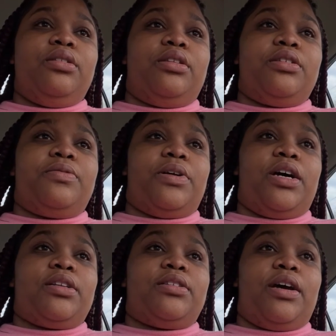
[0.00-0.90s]
This
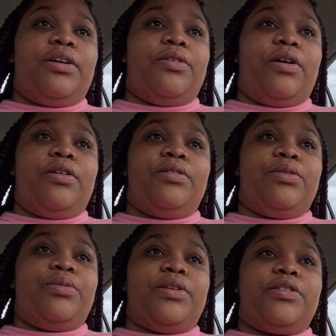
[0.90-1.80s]
vlog title, I don't
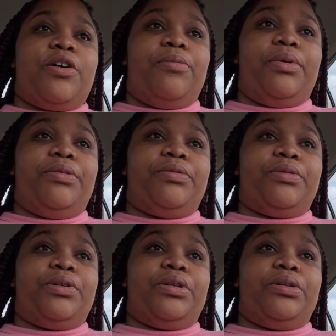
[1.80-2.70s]
know what it's gonna be
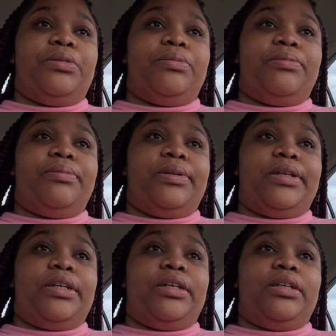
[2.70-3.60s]
for real,
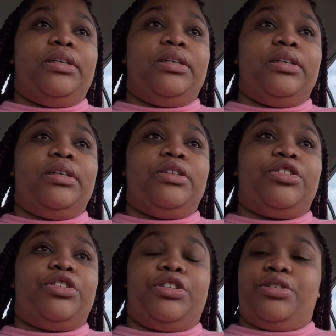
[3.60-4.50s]
but
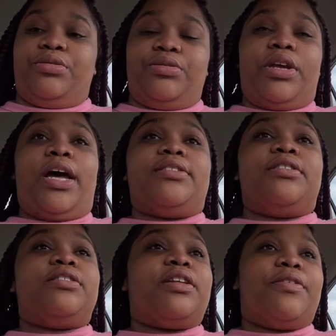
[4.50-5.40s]
chill. Y'all
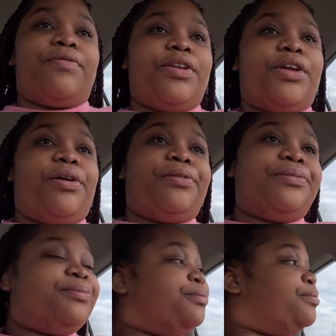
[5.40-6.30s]
seen this damn video.